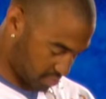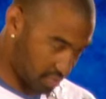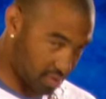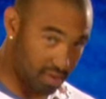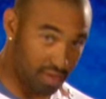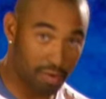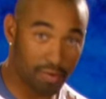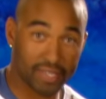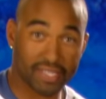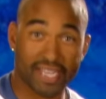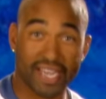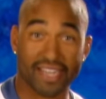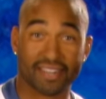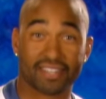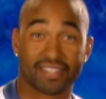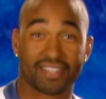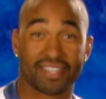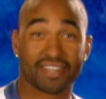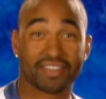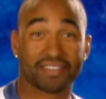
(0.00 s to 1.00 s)
you attached
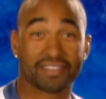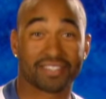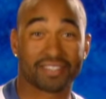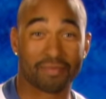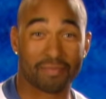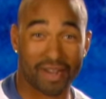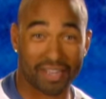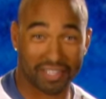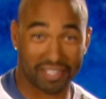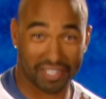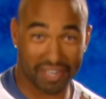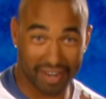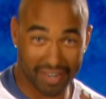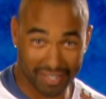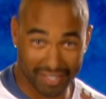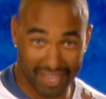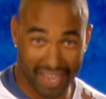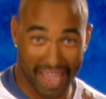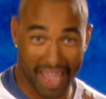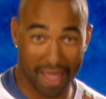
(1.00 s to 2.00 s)
stickers to my
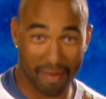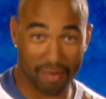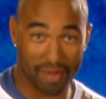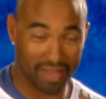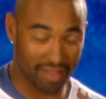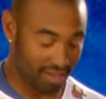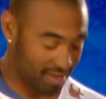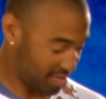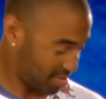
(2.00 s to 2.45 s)
jersey, Abby.